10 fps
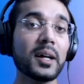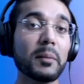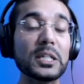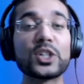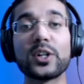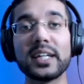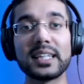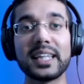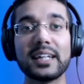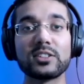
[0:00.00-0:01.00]
be sure to hit
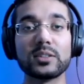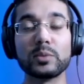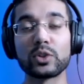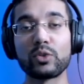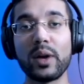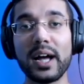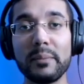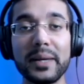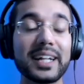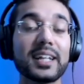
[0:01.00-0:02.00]
that subscribe
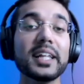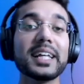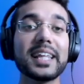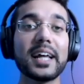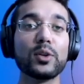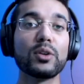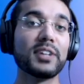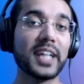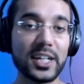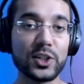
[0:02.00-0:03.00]
and click that
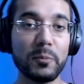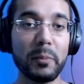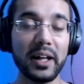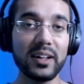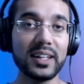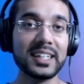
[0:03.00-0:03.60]
notification bell